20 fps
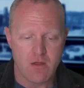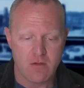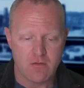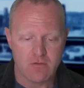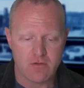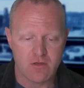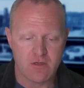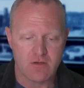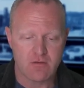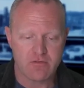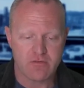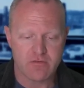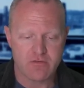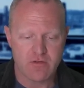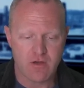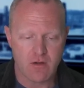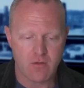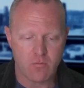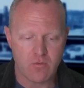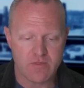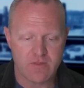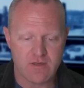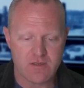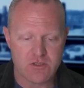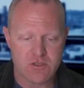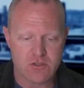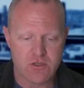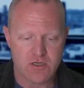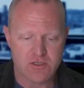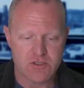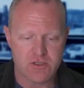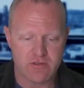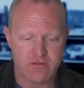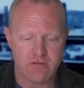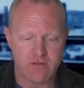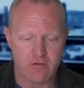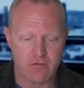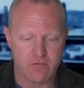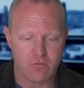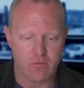So you're going to start with the instructions here.